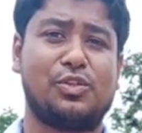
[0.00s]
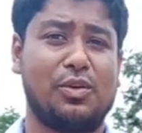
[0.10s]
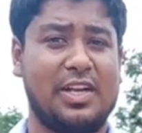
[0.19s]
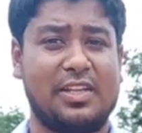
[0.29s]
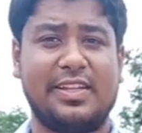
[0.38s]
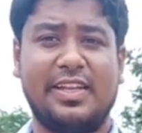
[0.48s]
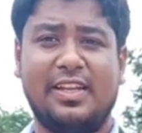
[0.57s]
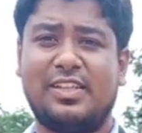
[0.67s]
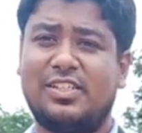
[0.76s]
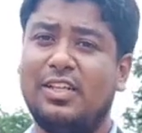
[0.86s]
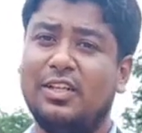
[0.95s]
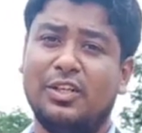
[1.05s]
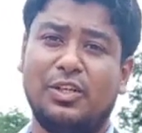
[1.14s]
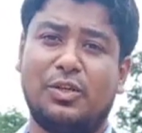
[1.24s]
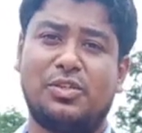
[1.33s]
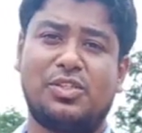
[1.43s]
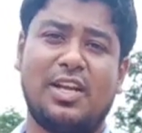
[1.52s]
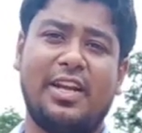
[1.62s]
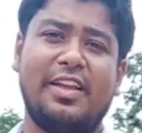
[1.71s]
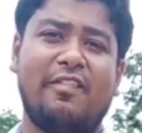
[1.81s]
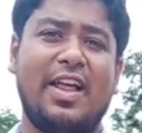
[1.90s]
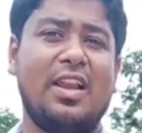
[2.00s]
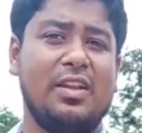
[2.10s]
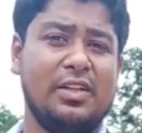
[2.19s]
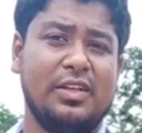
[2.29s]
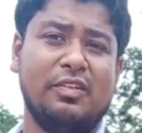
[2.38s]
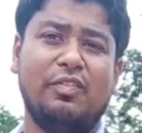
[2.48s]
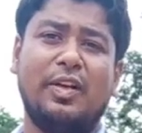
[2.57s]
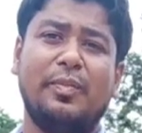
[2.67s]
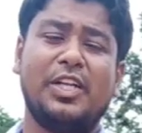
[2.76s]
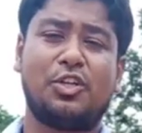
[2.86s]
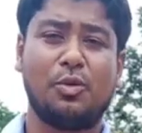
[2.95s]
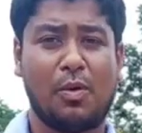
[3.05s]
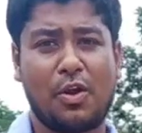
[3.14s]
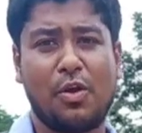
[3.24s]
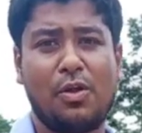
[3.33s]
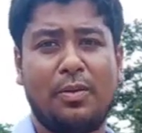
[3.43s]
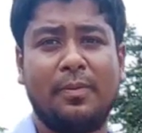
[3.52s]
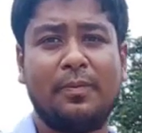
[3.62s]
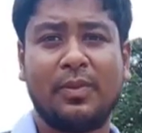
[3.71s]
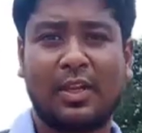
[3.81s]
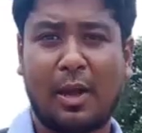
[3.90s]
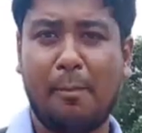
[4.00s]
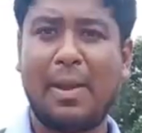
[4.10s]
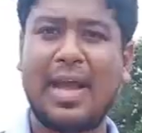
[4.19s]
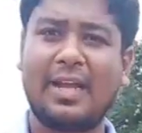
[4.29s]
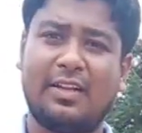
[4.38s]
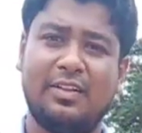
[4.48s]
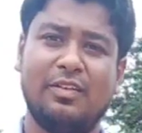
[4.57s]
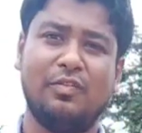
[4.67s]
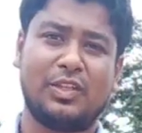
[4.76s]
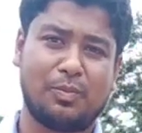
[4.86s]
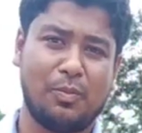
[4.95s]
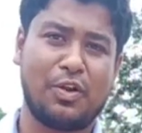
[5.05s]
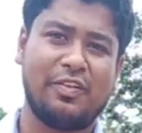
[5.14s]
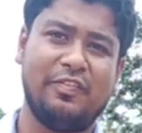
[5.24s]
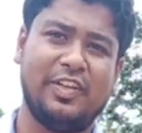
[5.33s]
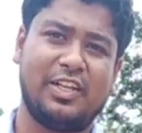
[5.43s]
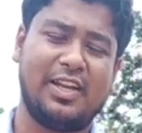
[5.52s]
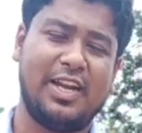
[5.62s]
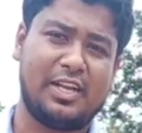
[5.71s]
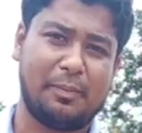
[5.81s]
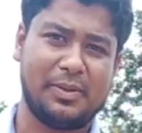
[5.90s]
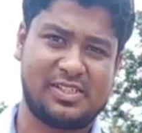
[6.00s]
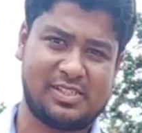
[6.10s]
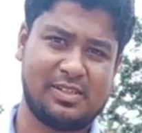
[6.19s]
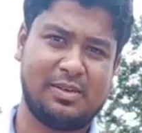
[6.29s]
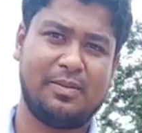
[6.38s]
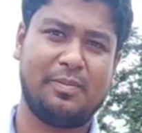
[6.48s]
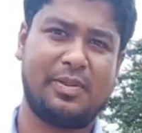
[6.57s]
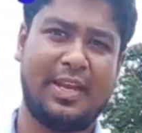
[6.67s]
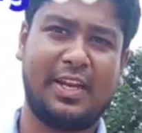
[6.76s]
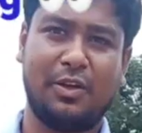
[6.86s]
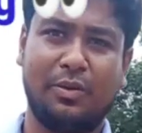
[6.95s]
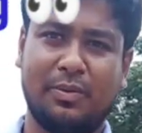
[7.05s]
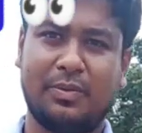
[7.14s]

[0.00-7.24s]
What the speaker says: to get the energy to study well. We'll meet tomorrow. Come back with more with ATPs. Thank you.